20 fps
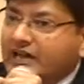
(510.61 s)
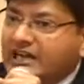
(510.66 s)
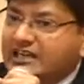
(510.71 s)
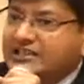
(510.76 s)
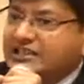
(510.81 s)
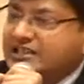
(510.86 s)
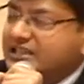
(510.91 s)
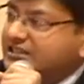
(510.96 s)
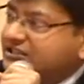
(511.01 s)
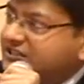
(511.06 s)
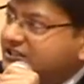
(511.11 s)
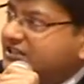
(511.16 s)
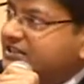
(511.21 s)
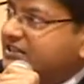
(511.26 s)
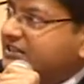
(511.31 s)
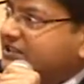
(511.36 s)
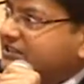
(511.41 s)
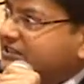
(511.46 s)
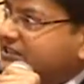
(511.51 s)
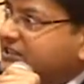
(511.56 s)
valid
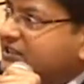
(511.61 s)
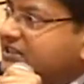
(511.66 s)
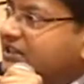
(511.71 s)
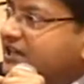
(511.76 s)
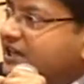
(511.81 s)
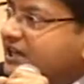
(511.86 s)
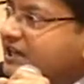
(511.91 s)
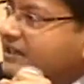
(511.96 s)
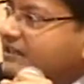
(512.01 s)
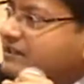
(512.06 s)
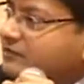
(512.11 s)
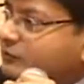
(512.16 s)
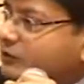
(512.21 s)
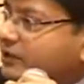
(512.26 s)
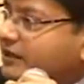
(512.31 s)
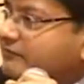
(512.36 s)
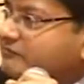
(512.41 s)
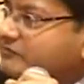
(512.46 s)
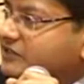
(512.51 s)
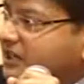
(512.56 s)
consideration against
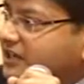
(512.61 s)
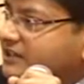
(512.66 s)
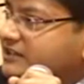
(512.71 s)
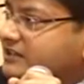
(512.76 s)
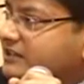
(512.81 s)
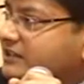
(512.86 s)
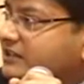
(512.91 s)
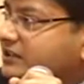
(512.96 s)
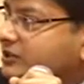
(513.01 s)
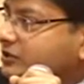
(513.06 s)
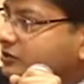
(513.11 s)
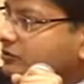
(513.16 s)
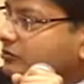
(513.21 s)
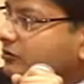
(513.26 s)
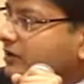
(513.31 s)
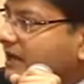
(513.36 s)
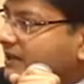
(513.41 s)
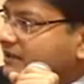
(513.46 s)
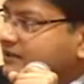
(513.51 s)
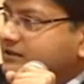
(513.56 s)
what I am charging?
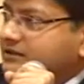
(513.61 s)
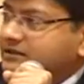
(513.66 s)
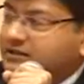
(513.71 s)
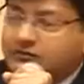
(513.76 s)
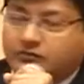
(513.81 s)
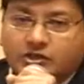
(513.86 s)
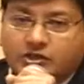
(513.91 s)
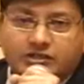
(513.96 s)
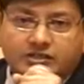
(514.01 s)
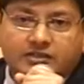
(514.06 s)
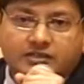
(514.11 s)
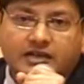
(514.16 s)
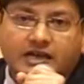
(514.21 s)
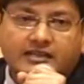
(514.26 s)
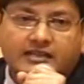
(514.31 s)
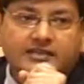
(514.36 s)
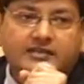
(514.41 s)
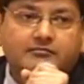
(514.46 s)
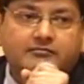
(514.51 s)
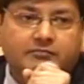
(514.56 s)
So this is what
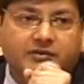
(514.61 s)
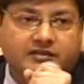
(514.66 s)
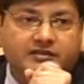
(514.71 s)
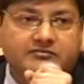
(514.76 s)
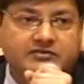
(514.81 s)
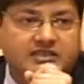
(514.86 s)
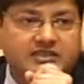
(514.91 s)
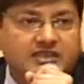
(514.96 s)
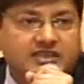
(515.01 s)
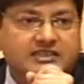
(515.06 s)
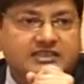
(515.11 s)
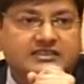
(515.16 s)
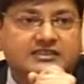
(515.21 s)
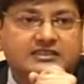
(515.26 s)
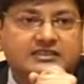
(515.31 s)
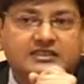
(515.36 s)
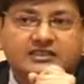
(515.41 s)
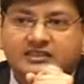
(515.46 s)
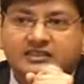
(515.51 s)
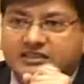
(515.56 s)
I think Premji has
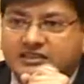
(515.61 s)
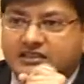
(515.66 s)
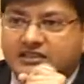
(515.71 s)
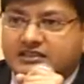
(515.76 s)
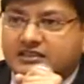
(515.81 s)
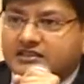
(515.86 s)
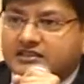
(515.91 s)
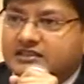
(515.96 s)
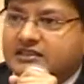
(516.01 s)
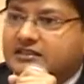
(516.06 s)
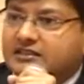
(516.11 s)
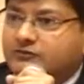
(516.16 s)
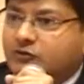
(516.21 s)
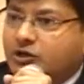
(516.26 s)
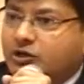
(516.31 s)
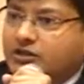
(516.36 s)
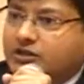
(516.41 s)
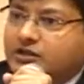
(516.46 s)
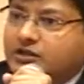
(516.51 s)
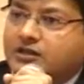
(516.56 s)
discussed. This
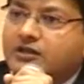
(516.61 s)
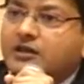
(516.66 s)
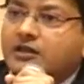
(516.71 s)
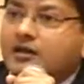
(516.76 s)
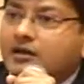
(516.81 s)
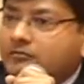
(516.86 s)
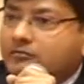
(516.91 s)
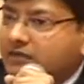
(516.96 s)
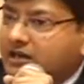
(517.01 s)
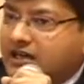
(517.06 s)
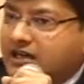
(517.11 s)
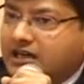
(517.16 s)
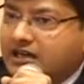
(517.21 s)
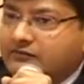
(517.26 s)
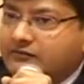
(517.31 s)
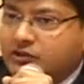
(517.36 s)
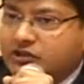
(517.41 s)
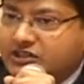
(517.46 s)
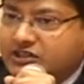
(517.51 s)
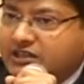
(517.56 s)
is what
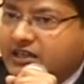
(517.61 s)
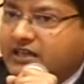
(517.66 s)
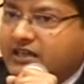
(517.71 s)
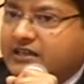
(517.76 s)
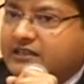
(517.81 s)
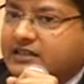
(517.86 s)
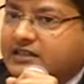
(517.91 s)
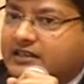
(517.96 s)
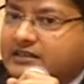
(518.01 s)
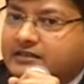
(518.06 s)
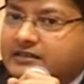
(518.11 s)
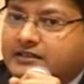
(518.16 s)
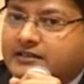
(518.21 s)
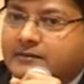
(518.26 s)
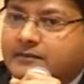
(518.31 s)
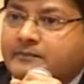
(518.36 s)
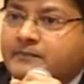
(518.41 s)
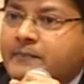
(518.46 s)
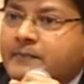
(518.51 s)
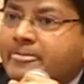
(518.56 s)
Malhar was sharing, that
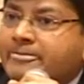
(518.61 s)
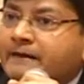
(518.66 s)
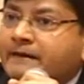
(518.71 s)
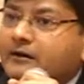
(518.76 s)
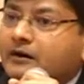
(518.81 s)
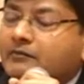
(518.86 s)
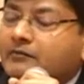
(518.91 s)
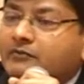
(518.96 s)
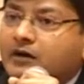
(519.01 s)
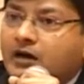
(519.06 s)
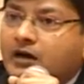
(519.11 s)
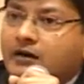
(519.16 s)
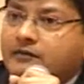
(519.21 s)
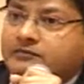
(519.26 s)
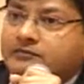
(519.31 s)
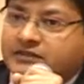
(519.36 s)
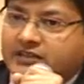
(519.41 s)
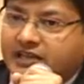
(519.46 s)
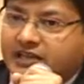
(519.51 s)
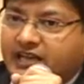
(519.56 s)

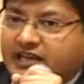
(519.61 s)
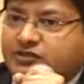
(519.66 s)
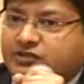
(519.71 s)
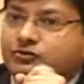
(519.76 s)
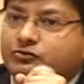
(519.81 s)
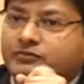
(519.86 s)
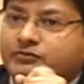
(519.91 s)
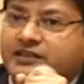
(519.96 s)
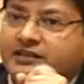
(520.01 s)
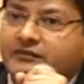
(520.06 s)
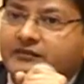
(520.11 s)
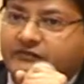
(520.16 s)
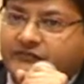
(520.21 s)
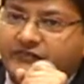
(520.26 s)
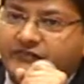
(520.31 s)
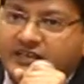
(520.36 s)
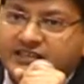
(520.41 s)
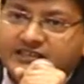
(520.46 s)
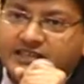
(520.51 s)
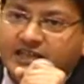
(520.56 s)
there has to be
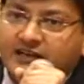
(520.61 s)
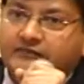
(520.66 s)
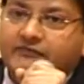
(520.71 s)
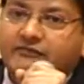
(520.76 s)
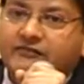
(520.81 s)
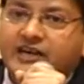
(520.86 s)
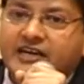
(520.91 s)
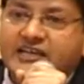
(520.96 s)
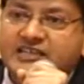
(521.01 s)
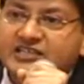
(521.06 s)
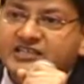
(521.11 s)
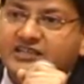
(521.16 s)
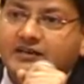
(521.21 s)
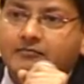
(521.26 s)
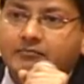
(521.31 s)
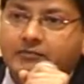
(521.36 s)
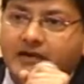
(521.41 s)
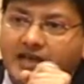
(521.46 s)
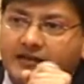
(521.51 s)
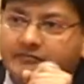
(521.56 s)
a
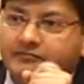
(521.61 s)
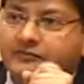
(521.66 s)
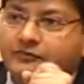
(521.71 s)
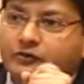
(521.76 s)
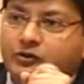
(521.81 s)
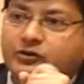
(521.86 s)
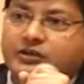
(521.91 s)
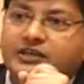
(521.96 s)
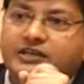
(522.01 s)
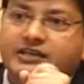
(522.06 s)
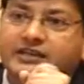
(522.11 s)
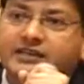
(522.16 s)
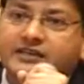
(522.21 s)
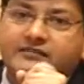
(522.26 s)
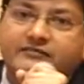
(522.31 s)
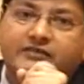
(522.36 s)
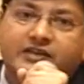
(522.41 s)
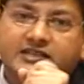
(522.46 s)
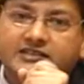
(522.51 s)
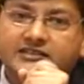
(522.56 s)
self-financial plan before
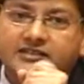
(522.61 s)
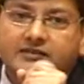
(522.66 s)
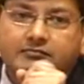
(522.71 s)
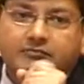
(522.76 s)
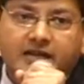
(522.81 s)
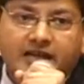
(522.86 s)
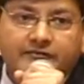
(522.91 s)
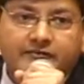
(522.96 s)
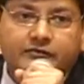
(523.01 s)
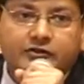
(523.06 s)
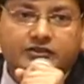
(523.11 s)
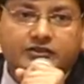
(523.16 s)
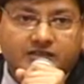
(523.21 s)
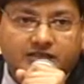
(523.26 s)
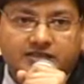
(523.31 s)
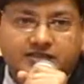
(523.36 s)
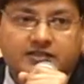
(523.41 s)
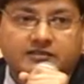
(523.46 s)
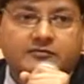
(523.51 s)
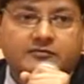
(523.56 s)
creating a financial plan for
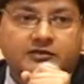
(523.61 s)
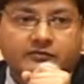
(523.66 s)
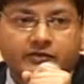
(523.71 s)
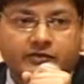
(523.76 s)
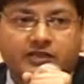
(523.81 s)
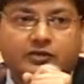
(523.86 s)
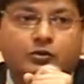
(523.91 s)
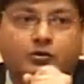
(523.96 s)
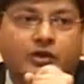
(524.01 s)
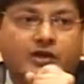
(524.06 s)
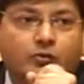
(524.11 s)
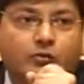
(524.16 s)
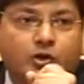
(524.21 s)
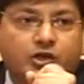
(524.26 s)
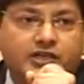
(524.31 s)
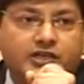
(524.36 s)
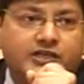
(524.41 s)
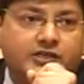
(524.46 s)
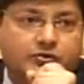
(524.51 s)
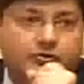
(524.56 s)
the customer. Where do I
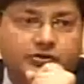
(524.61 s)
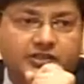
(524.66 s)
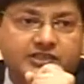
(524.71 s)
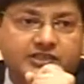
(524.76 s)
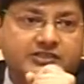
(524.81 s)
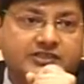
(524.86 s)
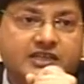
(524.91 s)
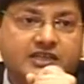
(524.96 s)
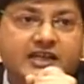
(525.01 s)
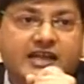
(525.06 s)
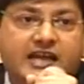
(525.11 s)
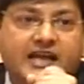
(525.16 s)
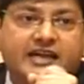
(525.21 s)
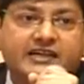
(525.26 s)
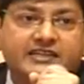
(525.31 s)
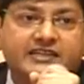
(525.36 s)
want it to reach?